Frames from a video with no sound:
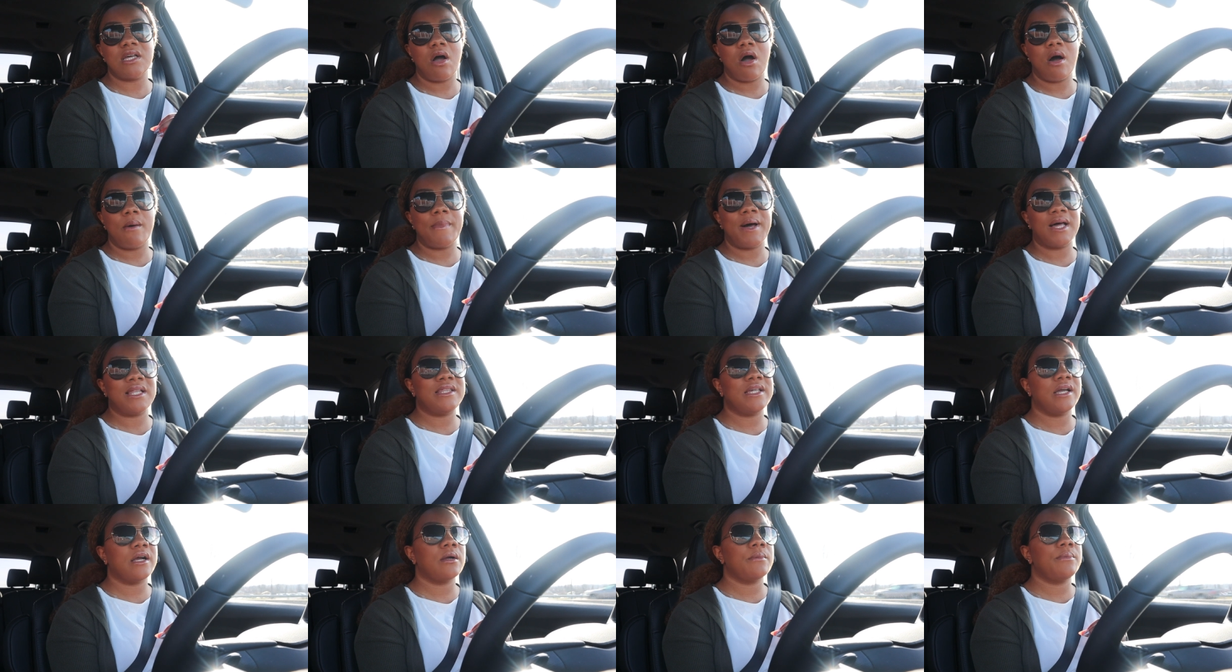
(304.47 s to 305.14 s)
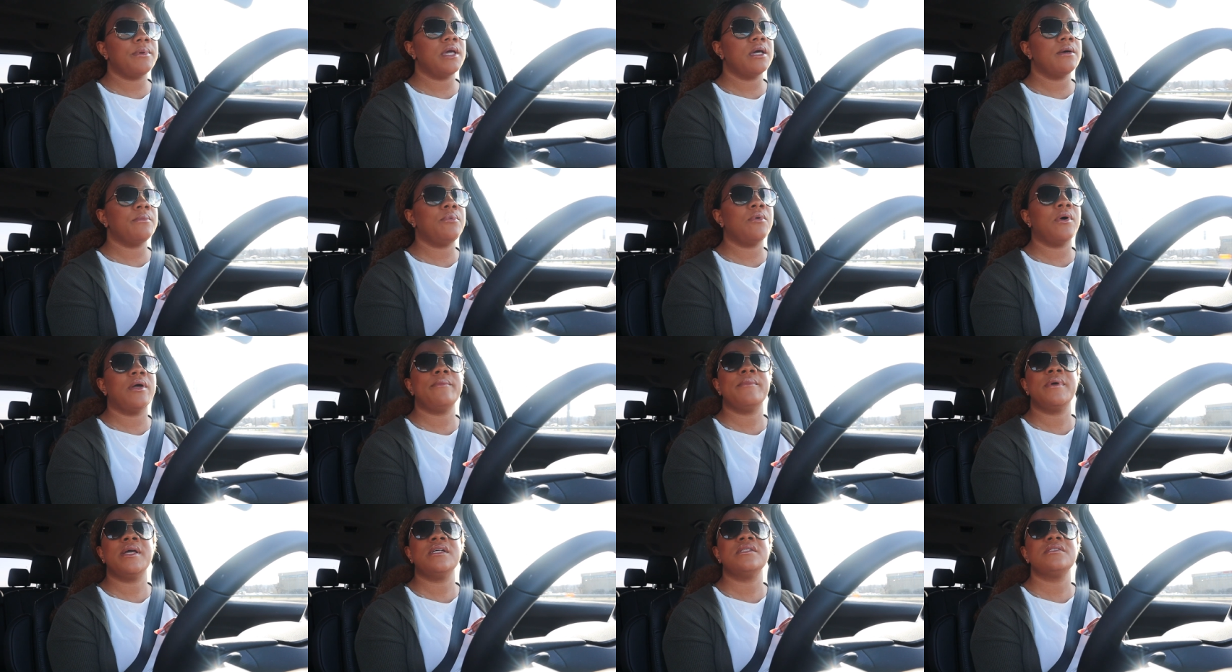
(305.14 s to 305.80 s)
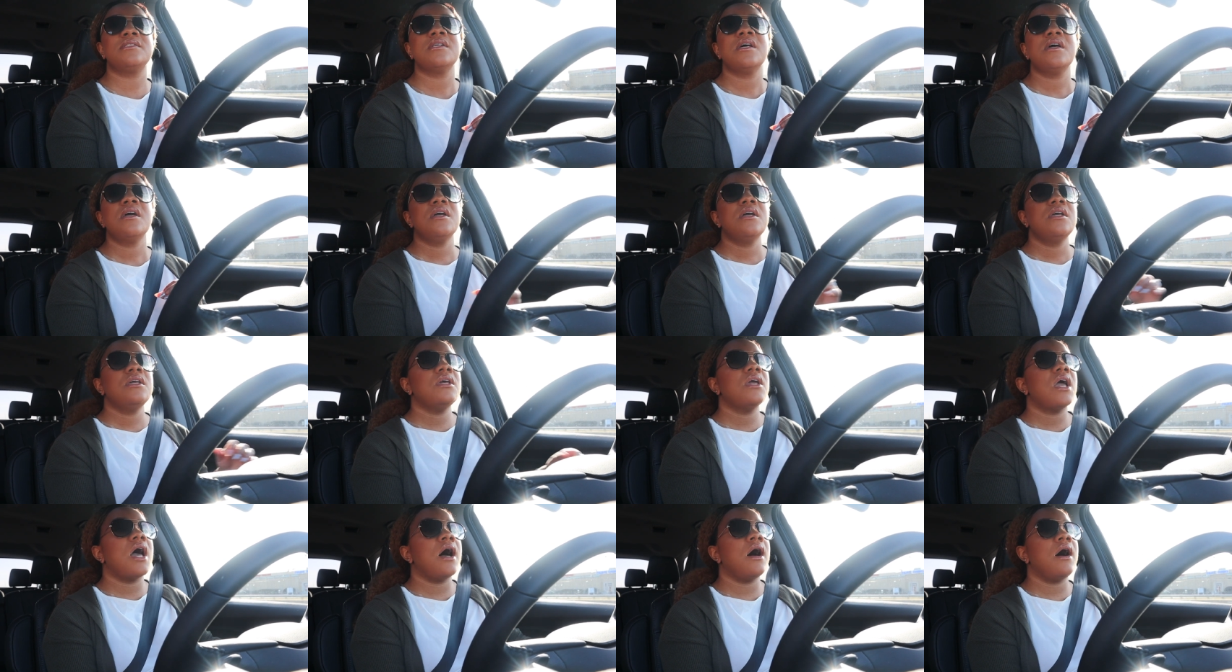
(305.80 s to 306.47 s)
on my therapy appointments.
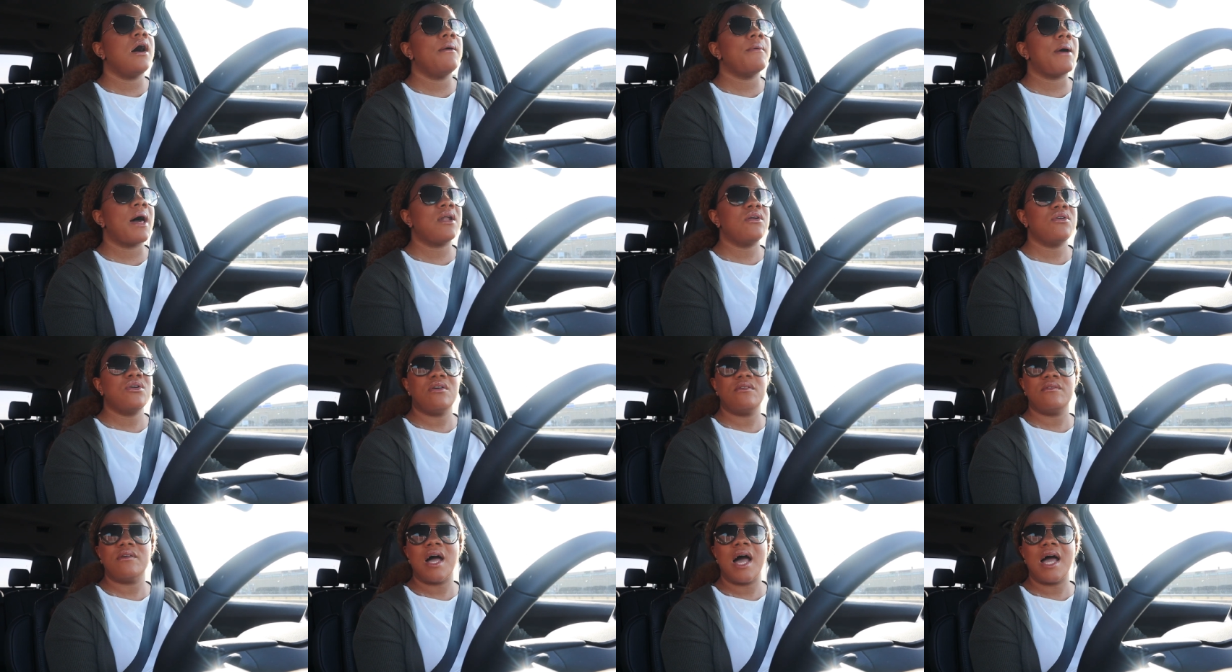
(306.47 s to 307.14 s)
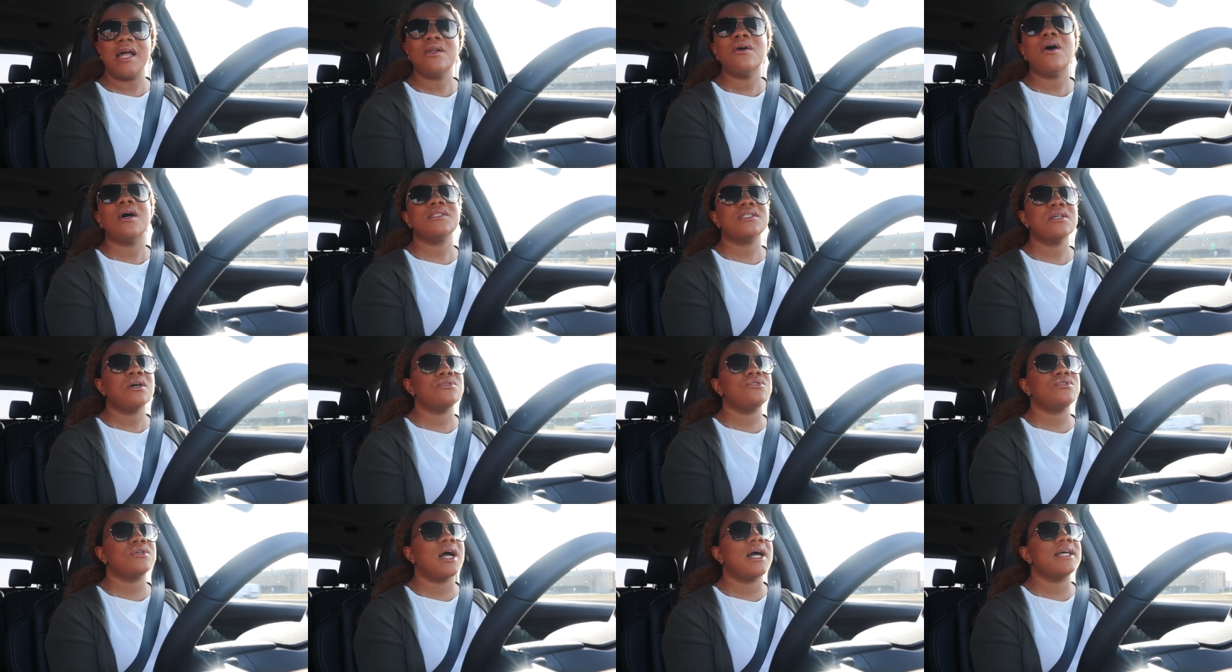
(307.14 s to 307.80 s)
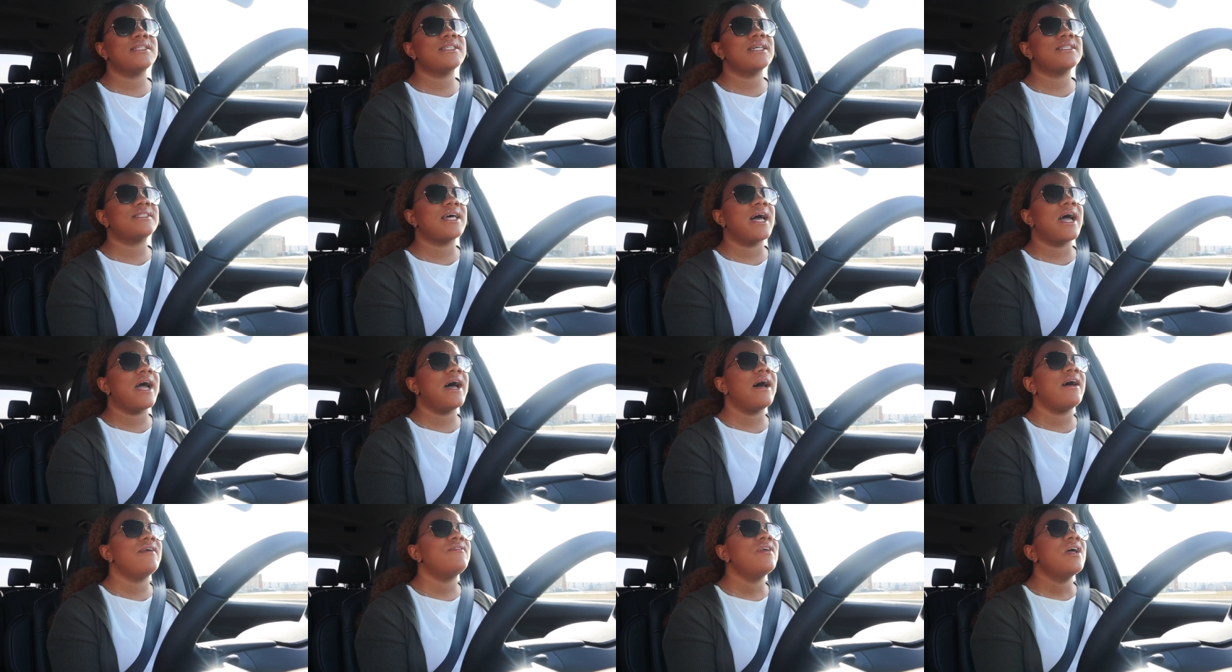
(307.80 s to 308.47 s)
Um, I don't know. I know I told you guys. Yes, I
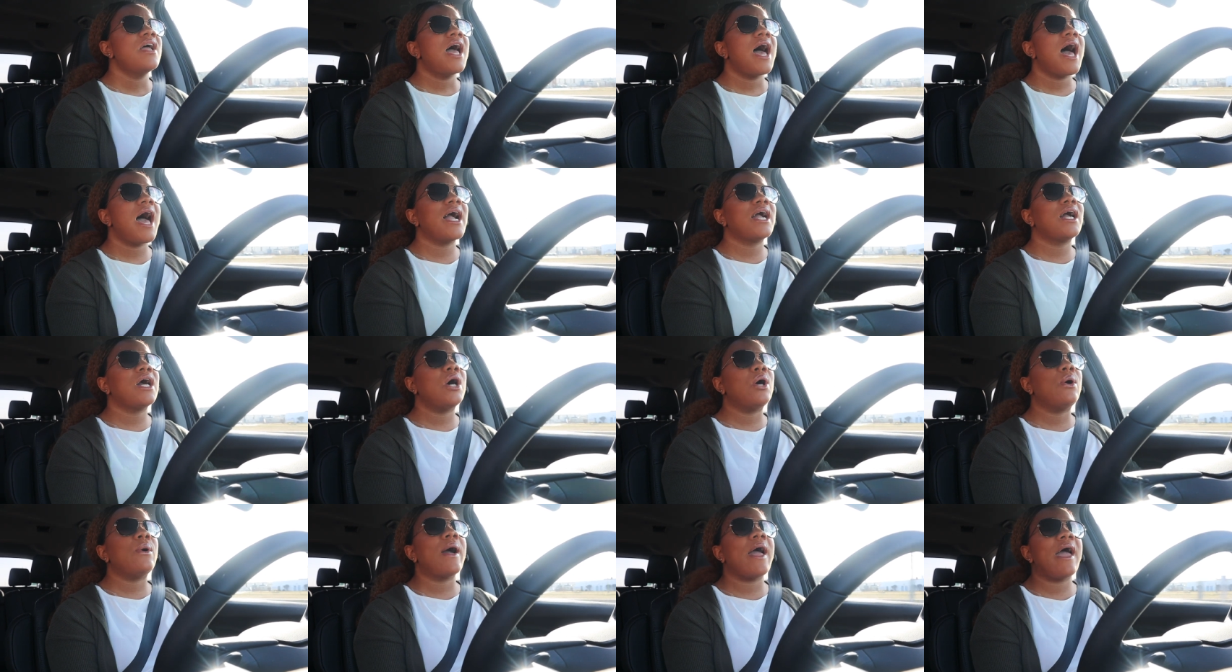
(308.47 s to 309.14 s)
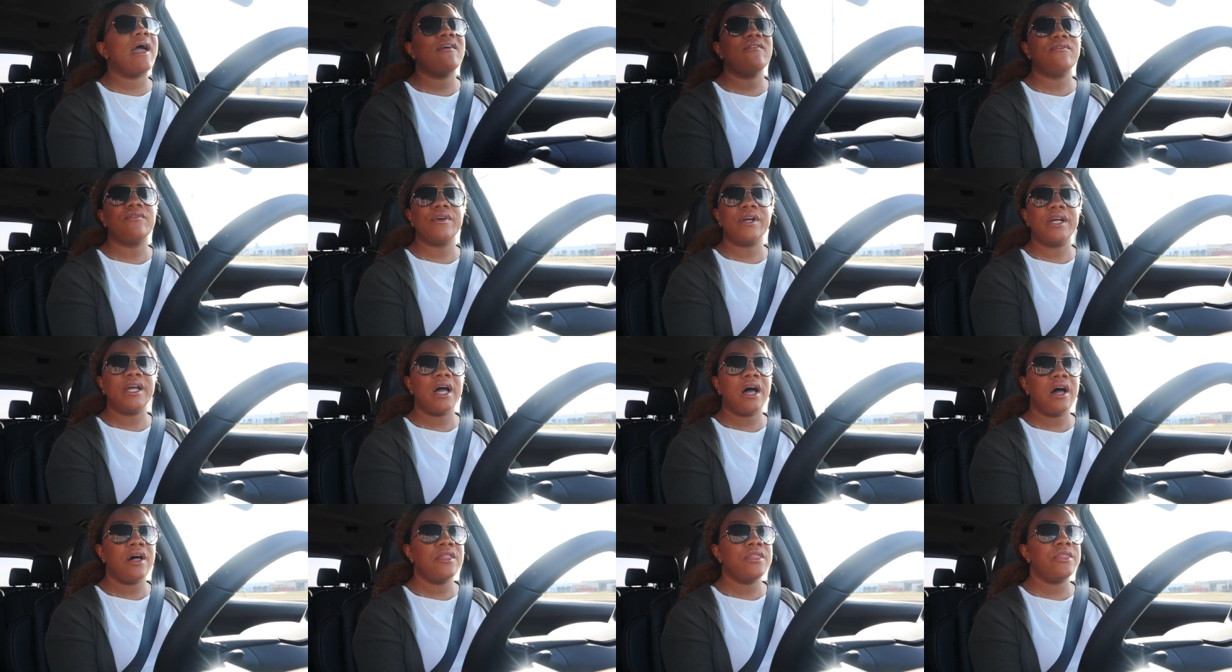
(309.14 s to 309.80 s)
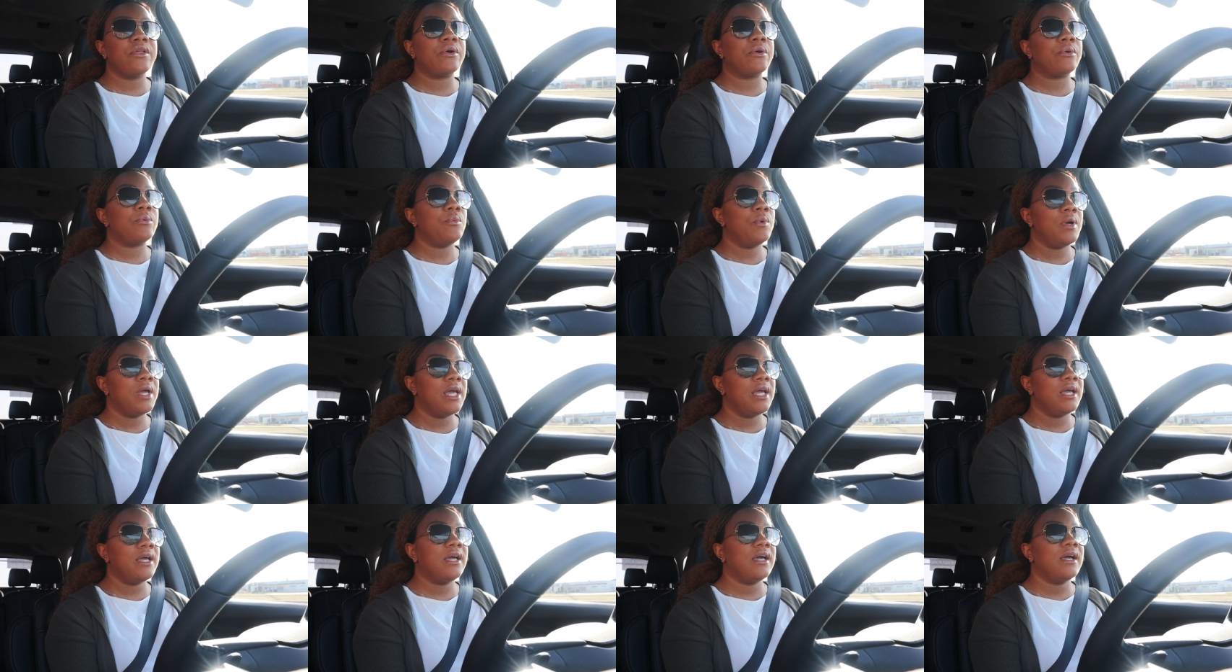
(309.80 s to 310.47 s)
have. I go every other
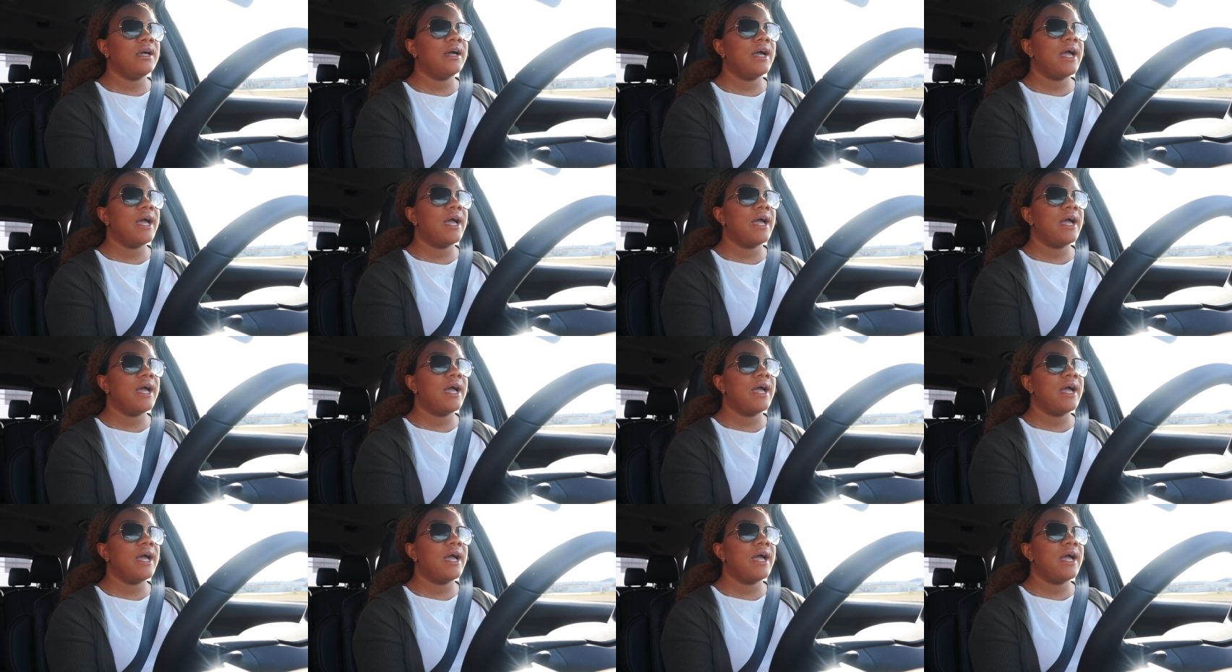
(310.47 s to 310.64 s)
week.